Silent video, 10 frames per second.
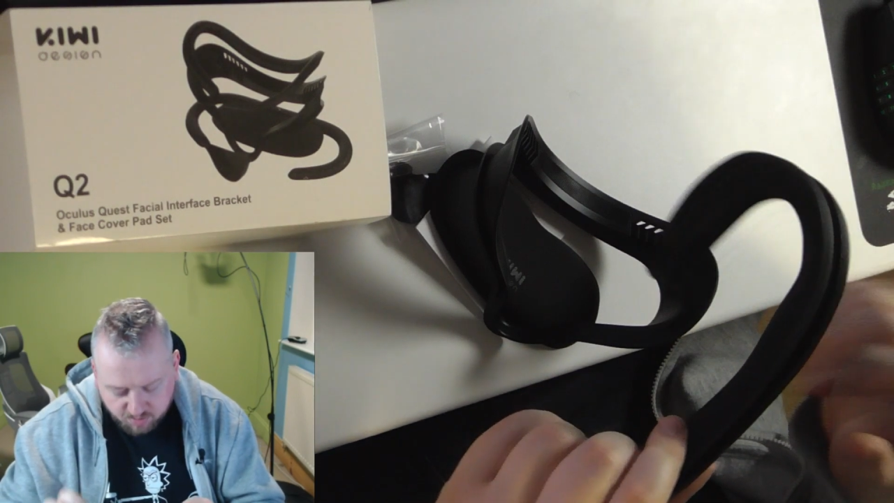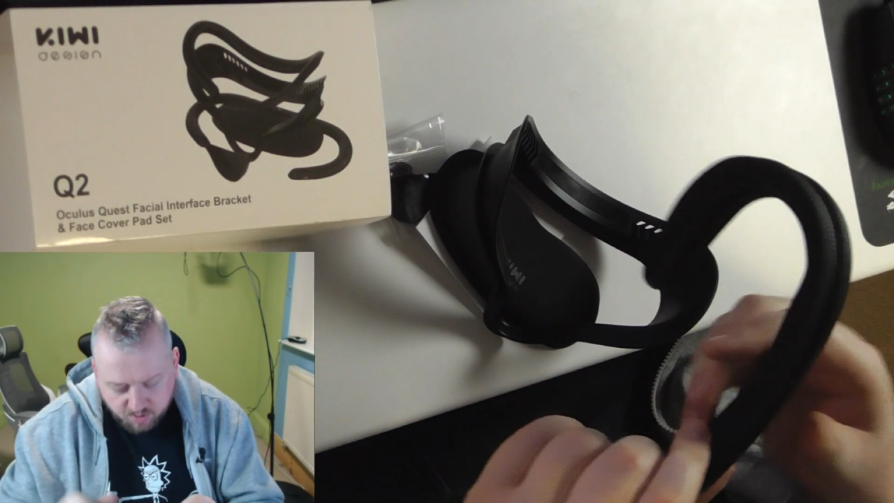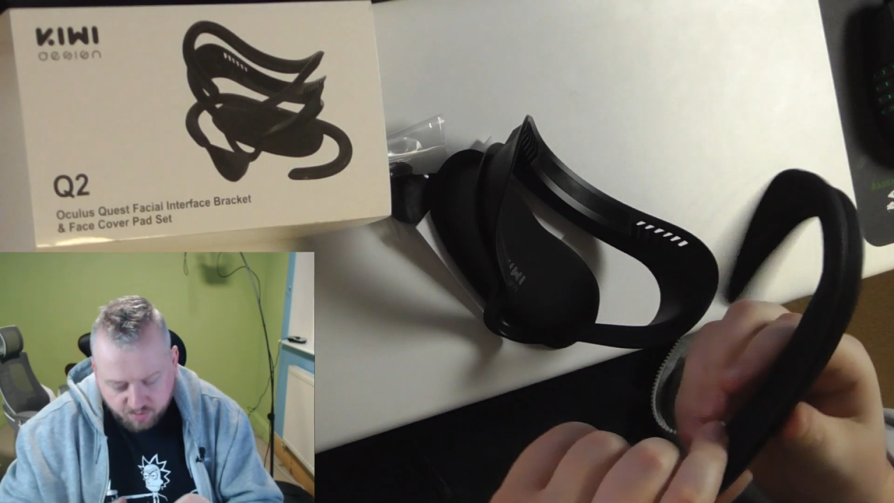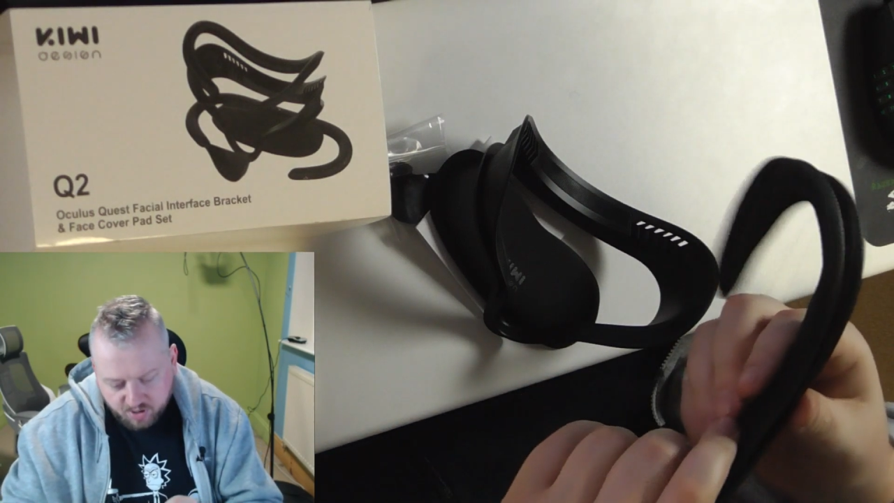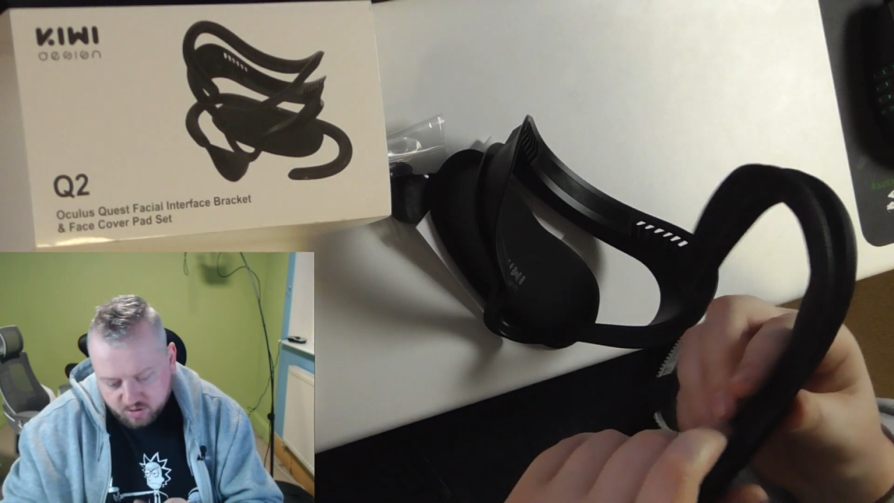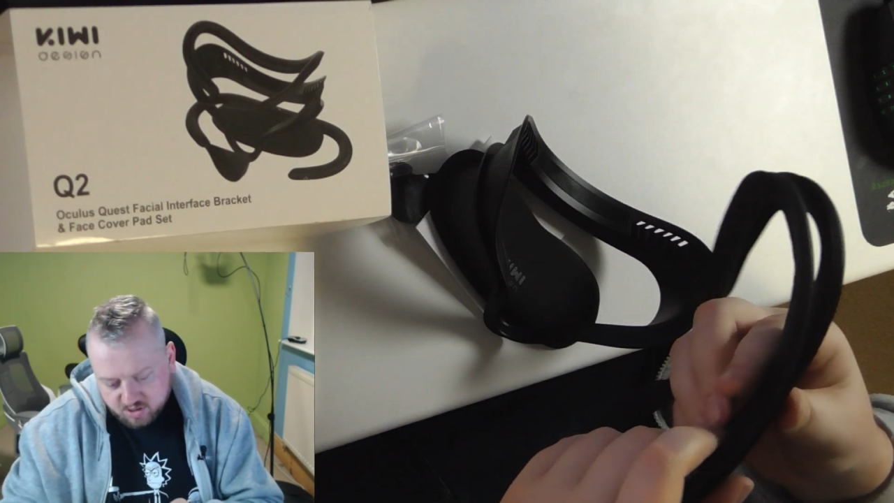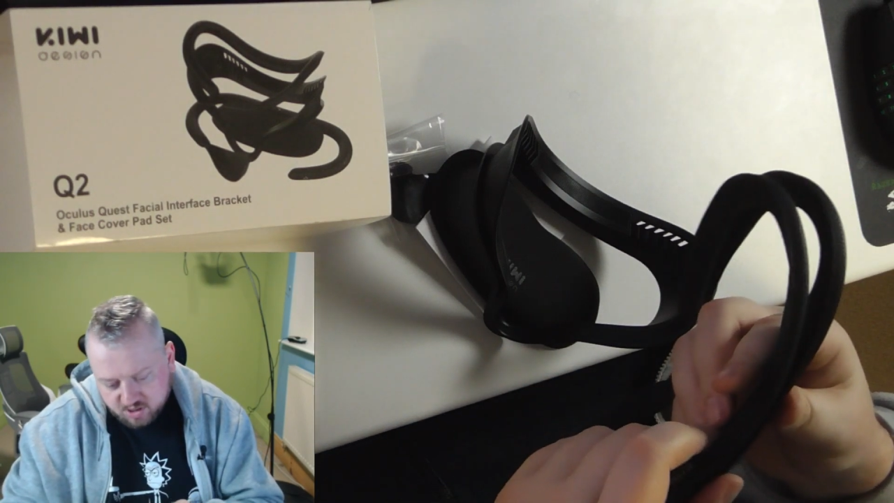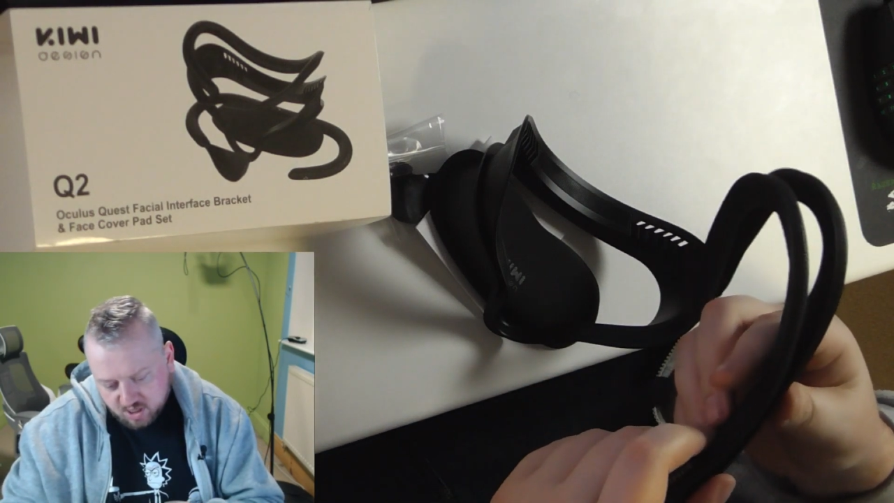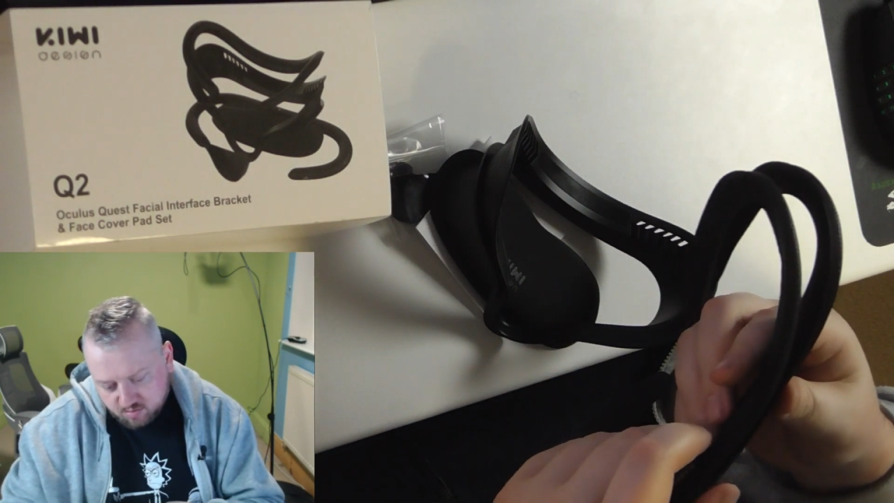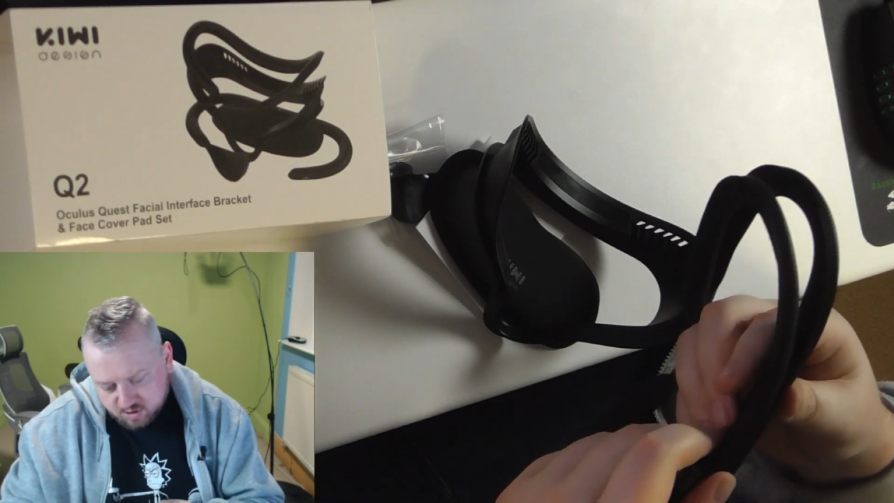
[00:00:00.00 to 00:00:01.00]
be about the
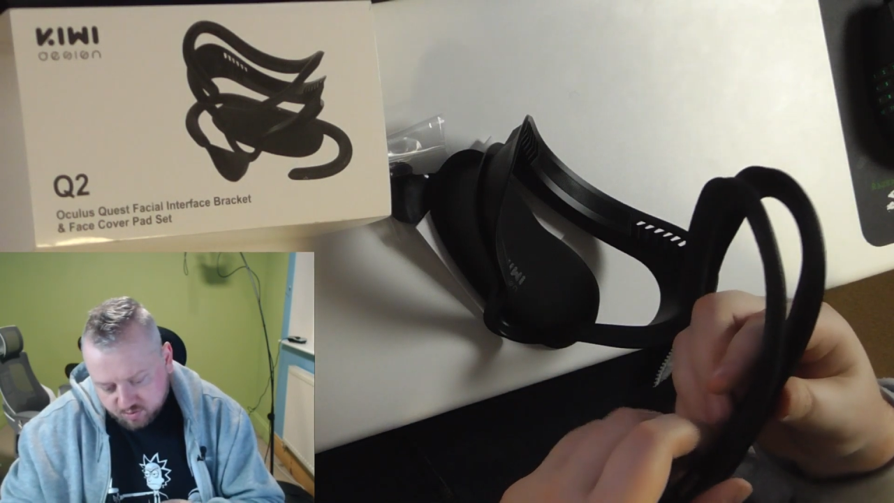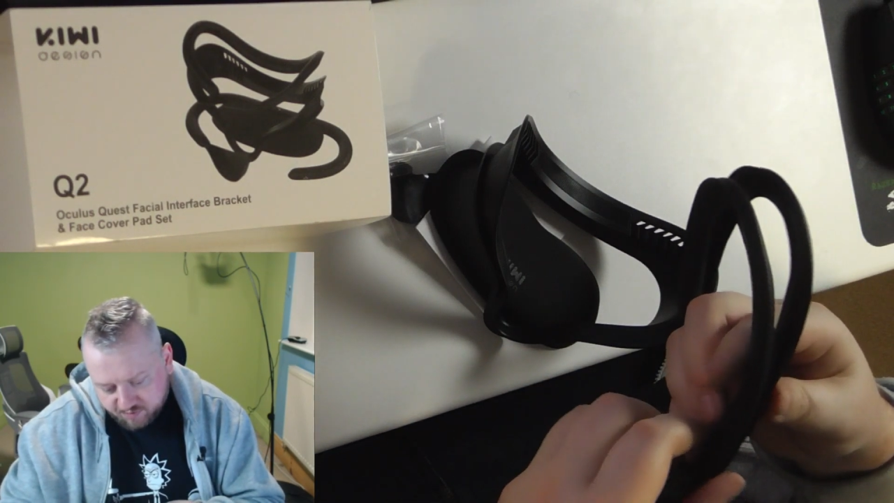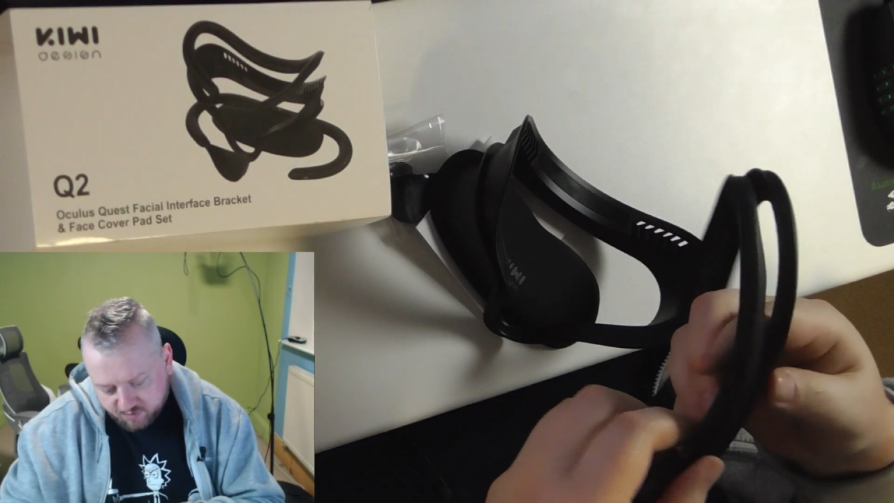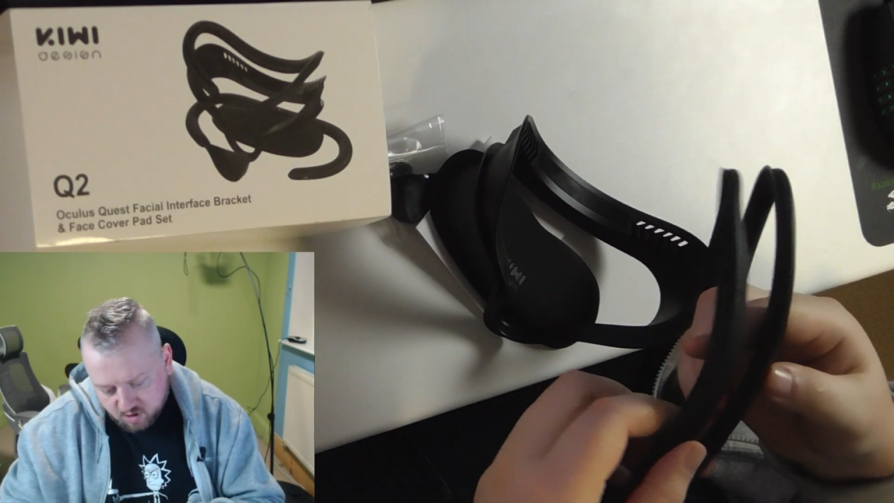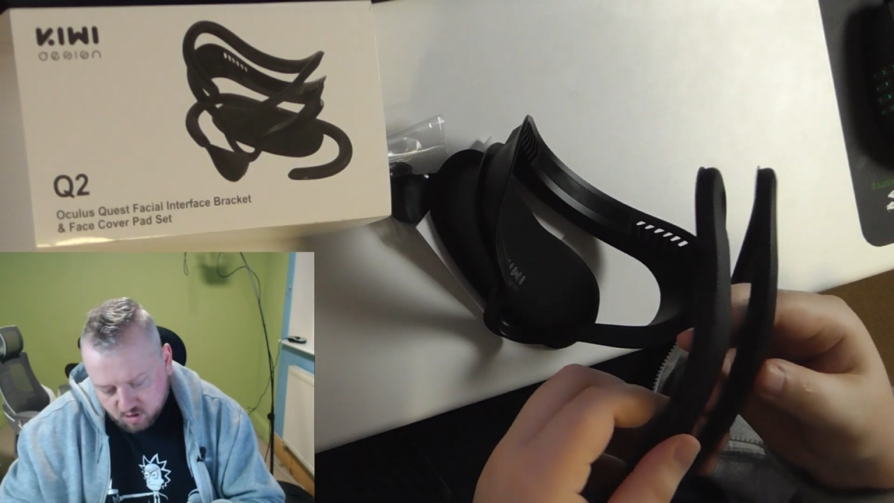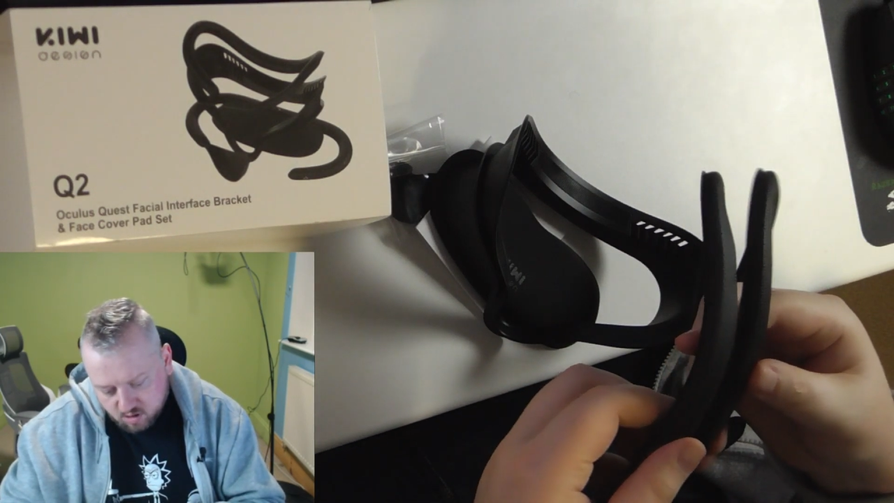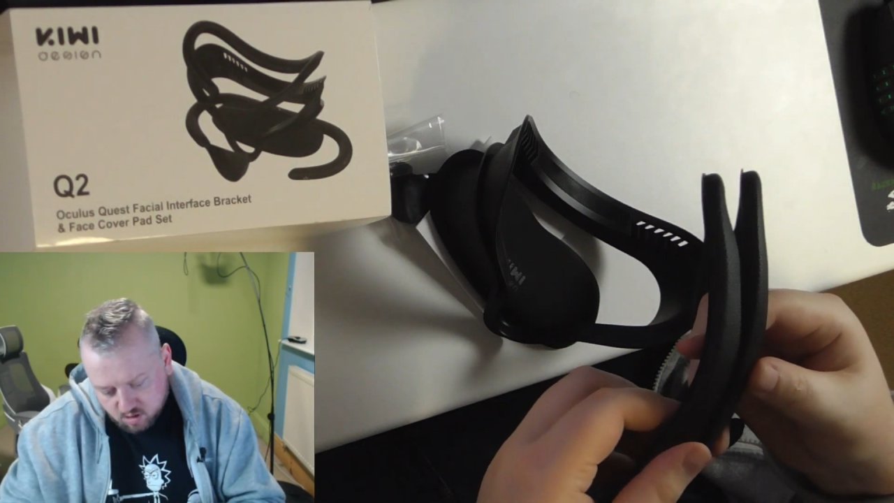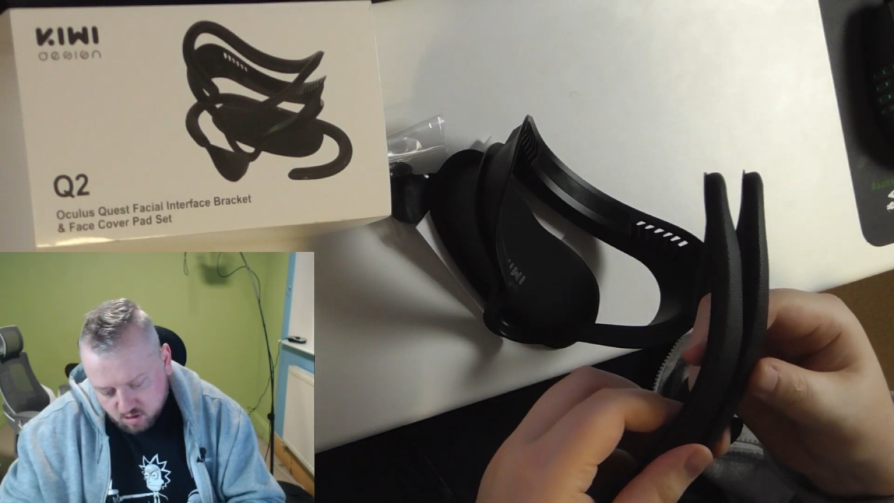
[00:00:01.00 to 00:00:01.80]
same, to be fair.